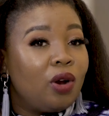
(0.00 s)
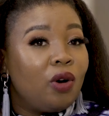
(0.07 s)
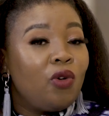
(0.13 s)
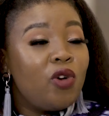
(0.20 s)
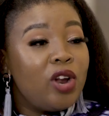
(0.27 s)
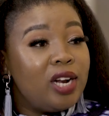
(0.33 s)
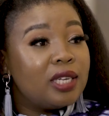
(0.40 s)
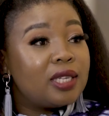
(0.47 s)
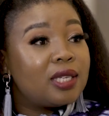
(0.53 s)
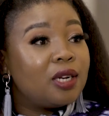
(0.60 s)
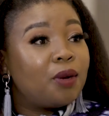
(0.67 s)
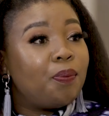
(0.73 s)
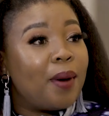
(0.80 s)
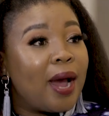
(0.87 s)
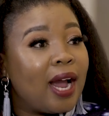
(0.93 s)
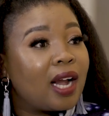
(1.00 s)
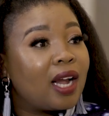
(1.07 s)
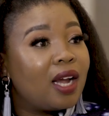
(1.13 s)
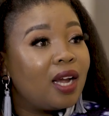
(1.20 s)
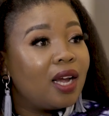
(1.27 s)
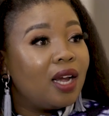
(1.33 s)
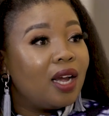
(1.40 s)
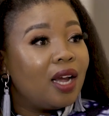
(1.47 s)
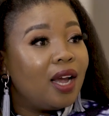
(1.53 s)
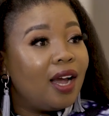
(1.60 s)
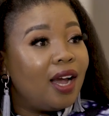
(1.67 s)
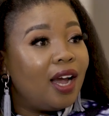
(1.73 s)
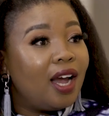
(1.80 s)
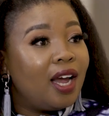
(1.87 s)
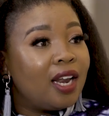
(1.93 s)
really sit back
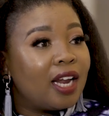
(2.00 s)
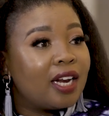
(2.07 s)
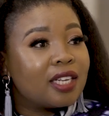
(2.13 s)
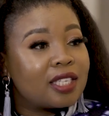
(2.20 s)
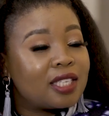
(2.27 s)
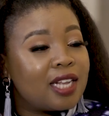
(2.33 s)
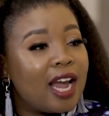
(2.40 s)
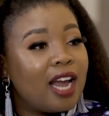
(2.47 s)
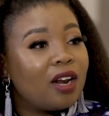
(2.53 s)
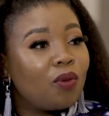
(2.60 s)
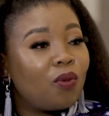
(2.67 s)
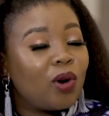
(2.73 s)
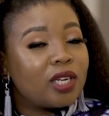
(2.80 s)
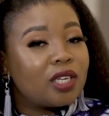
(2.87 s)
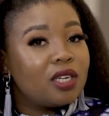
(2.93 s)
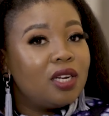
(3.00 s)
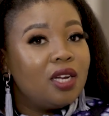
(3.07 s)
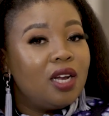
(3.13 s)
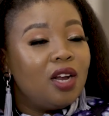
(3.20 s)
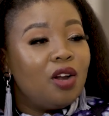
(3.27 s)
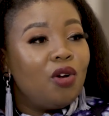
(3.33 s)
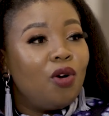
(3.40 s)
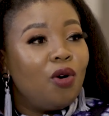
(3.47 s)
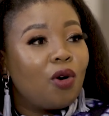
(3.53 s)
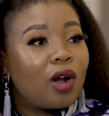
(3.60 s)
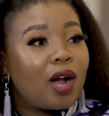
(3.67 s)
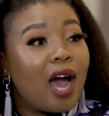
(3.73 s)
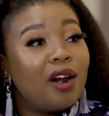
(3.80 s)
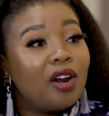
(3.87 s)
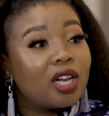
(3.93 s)
and understand what
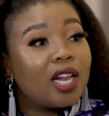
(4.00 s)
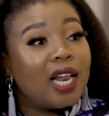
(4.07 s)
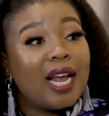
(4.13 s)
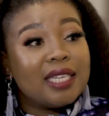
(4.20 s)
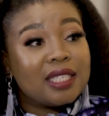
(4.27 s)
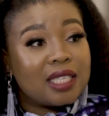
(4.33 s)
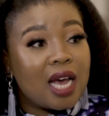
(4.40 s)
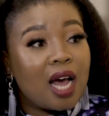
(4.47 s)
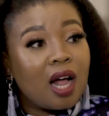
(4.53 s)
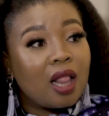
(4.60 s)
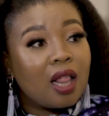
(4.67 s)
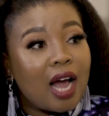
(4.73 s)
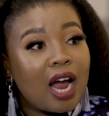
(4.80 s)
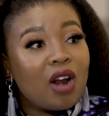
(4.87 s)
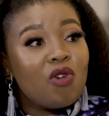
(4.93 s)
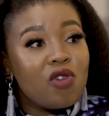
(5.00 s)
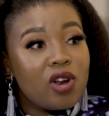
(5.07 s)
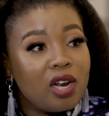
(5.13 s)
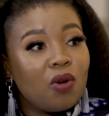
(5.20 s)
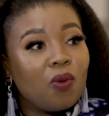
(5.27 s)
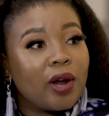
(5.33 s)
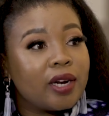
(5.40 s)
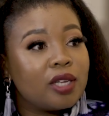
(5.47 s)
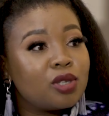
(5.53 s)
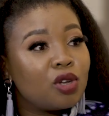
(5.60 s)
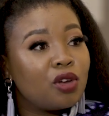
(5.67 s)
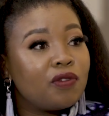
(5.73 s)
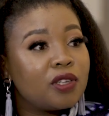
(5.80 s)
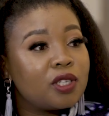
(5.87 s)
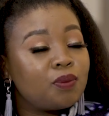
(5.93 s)
kind of clientele I really want to
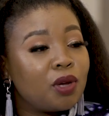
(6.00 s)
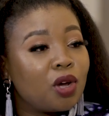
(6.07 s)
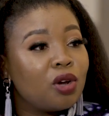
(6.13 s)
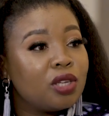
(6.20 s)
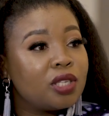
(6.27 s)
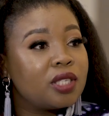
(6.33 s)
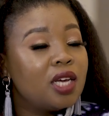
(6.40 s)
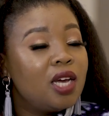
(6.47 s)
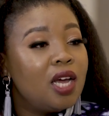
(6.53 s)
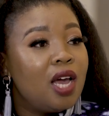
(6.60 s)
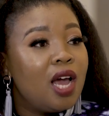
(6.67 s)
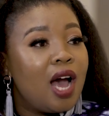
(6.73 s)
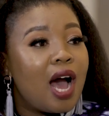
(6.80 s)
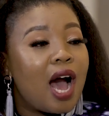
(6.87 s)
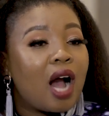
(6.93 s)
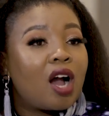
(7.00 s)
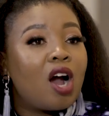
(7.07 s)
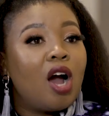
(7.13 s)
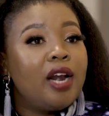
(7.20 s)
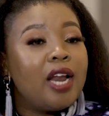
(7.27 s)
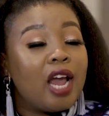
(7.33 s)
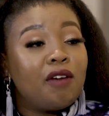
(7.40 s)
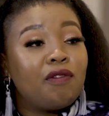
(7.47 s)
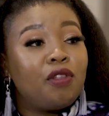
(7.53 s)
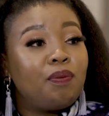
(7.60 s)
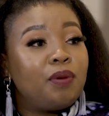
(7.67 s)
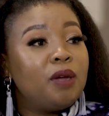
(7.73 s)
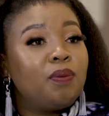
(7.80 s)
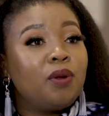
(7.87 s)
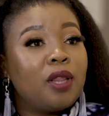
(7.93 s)
service, because I can't have the
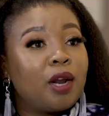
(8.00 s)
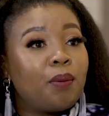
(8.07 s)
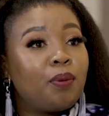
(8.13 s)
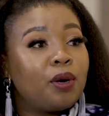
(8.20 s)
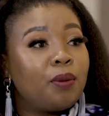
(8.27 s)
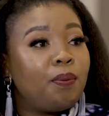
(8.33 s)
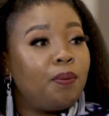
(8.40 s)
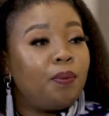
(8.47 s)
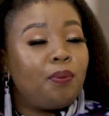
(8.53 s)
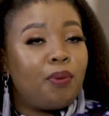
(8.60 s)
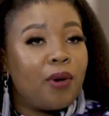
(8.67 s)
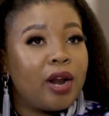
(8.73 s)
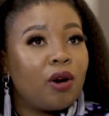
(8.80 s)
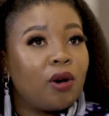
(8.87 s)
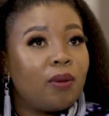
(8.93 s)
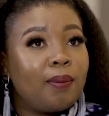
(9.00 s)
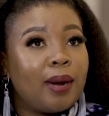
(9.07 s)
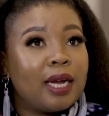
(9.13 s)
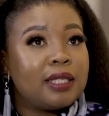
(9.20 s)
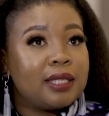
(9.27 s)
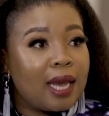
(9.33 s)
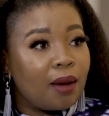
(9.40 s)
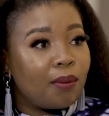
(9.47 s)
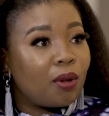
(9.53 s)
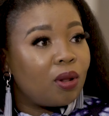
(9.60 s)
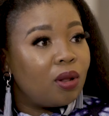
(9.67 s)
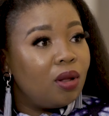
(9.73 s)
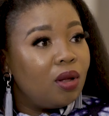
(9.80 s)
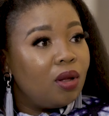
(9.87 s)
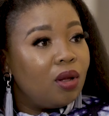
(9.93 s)
people that put bread on my
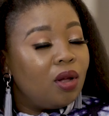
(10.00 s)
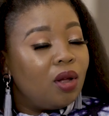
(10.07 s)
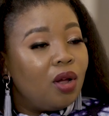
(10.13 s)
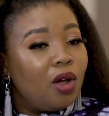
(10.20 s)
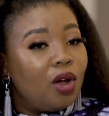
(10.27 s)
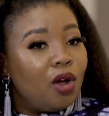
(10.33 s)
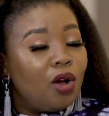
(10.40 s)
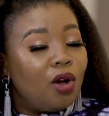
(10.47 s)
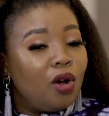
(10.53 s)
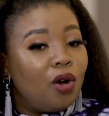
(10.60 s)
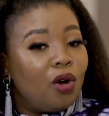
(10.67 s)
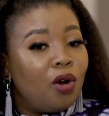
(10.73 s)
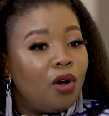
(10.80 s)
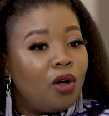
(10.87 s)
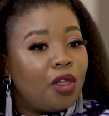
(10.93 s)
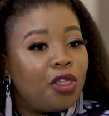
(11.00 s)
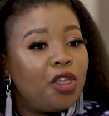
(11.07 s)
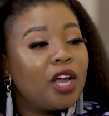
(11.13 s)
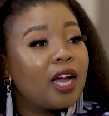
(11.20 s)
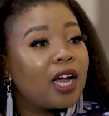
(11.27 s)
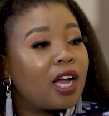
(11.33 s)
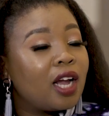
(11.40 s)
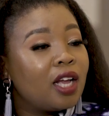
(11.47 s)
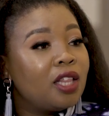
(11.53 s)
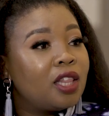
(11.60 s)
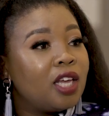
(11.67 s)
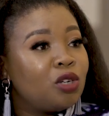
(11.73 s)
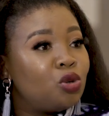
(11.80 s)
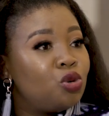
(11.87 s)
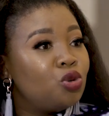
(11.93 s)
table think
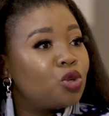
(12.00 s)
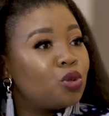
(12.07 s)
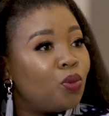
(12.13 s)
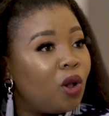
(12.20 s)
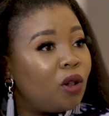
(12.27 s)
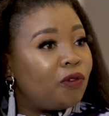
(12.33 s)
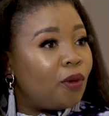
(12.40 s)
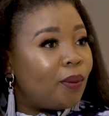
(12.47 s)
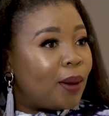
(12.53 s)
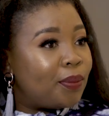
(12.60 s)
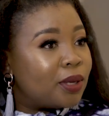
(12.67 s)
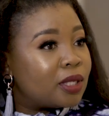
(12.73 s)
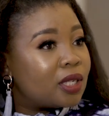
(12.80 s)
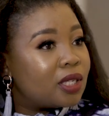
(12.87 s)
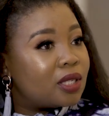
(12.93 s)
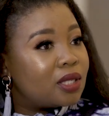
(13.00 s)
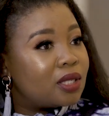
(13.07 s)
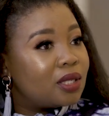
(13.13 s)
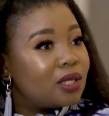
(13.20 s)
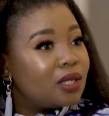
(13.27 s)
they're too small for my business.